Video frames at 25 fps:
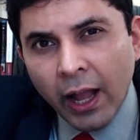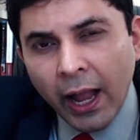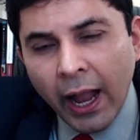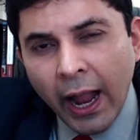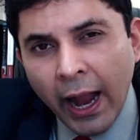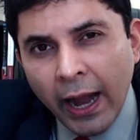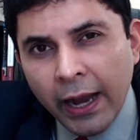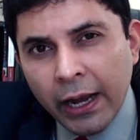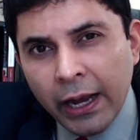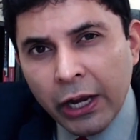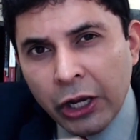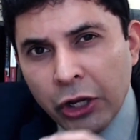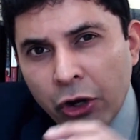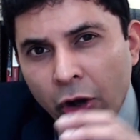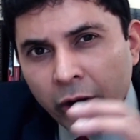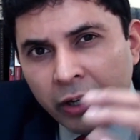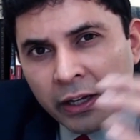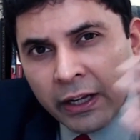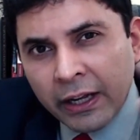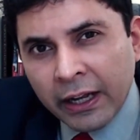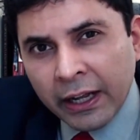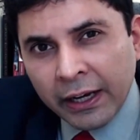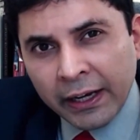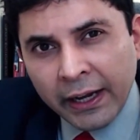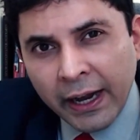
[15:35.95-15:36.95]
and your
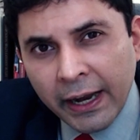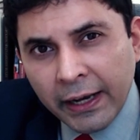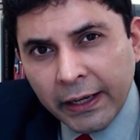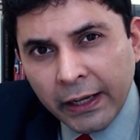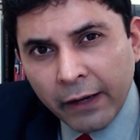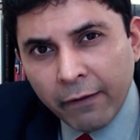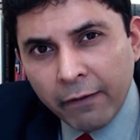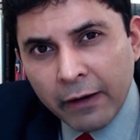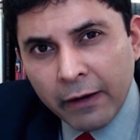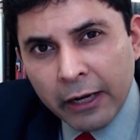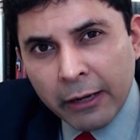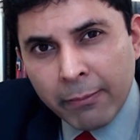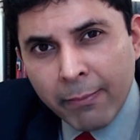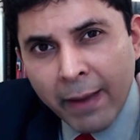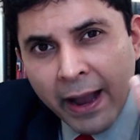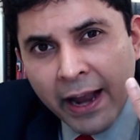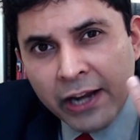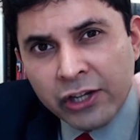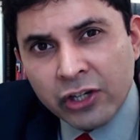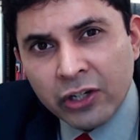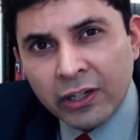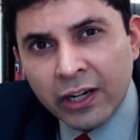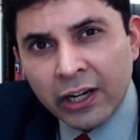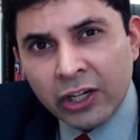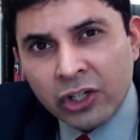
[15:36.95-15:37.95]
creative
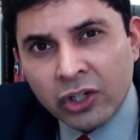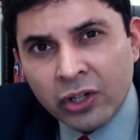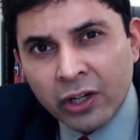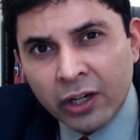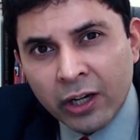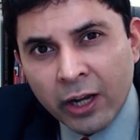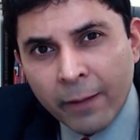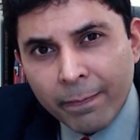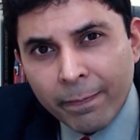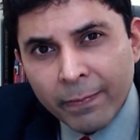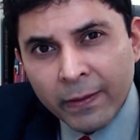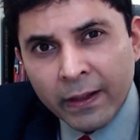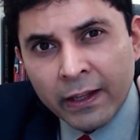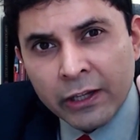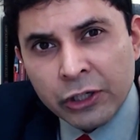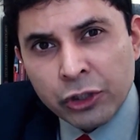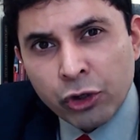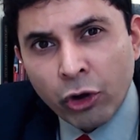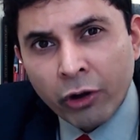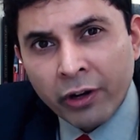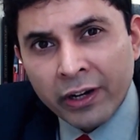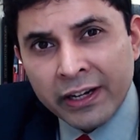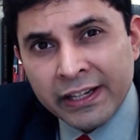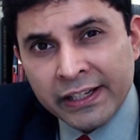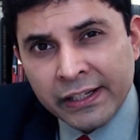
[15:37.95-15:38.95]
imagination is
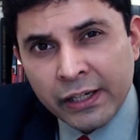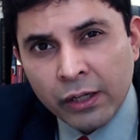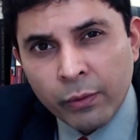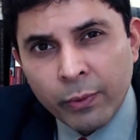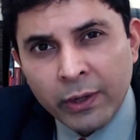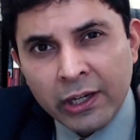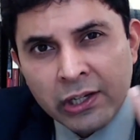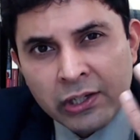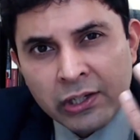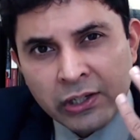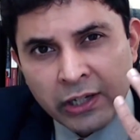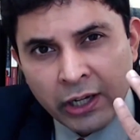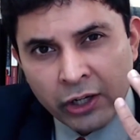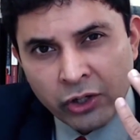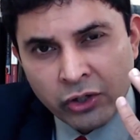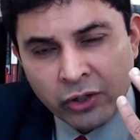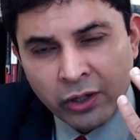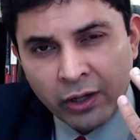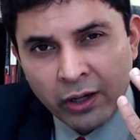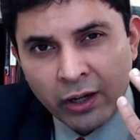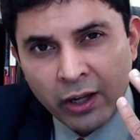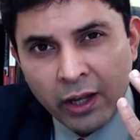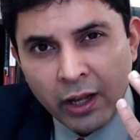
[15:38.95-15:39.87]
your receiving station.